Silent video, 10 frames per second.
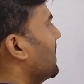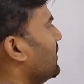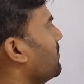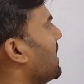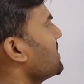I
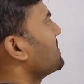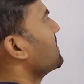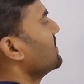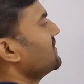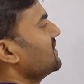will pass
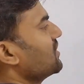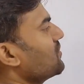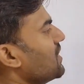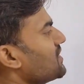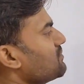
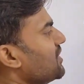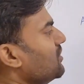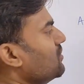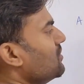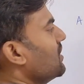0 as my
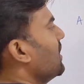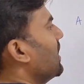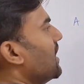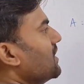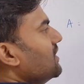low
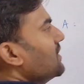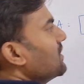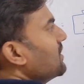and